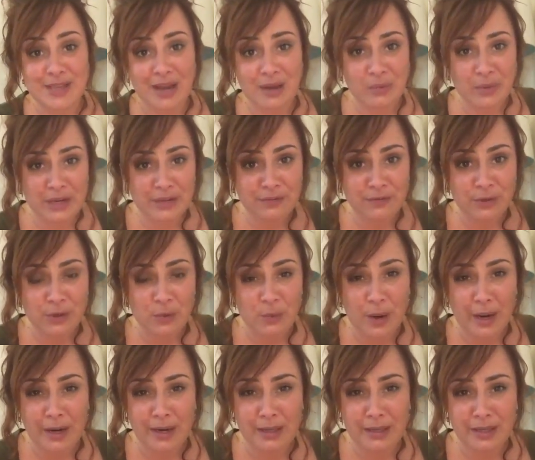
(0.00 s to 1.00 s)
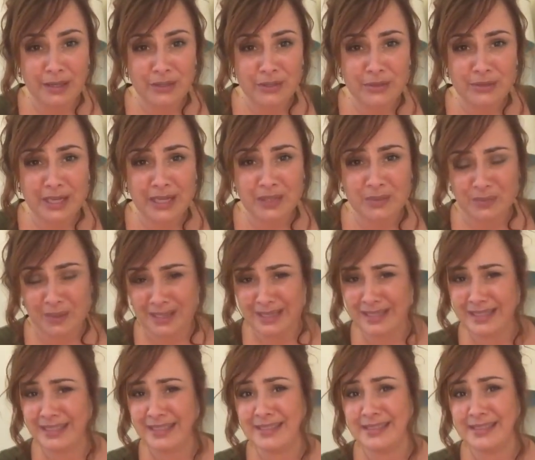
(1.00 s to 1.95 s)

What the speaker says: that way for a while, and you're like, what?